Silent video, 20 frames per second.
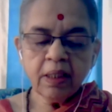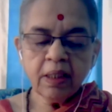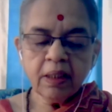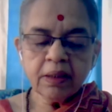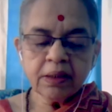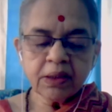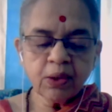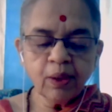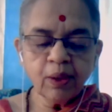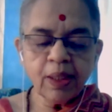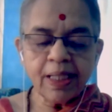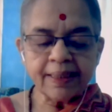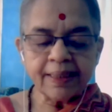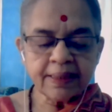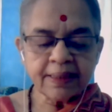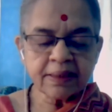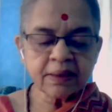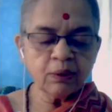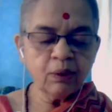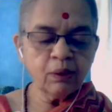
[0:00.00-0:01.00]
So let
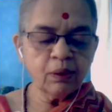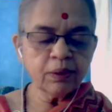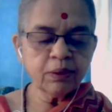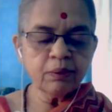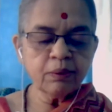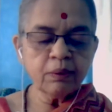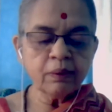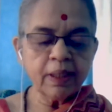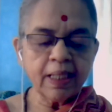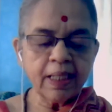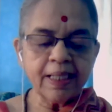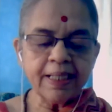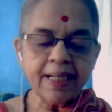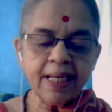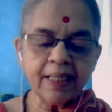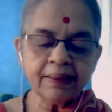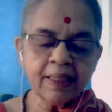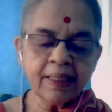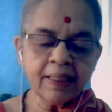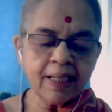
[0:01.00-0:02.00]
us go to
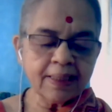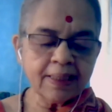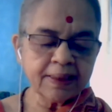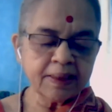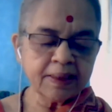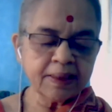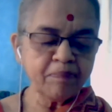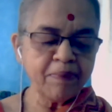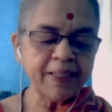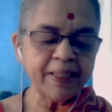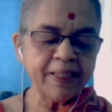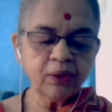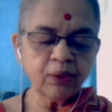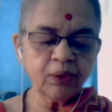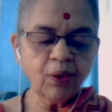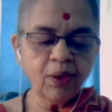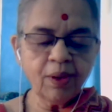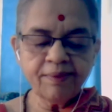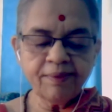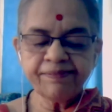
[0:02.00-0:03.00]
another aspect
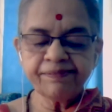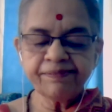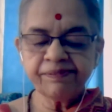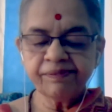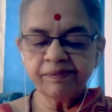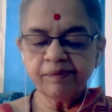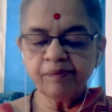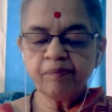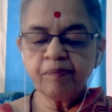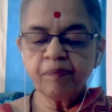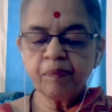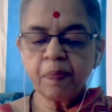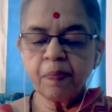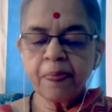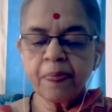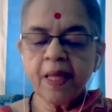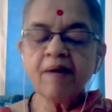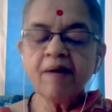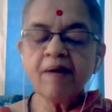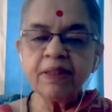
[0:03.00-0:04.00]
of
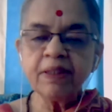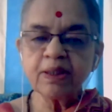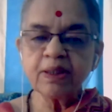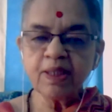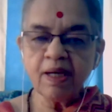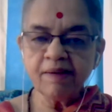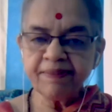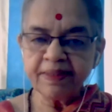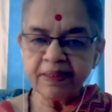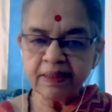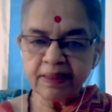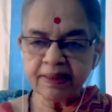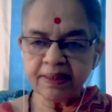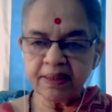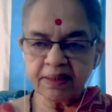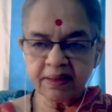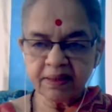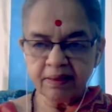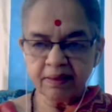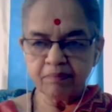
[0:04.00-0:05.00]
a philosophical
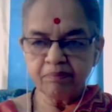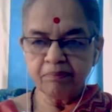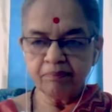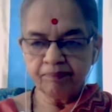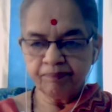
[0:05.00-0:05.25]
system.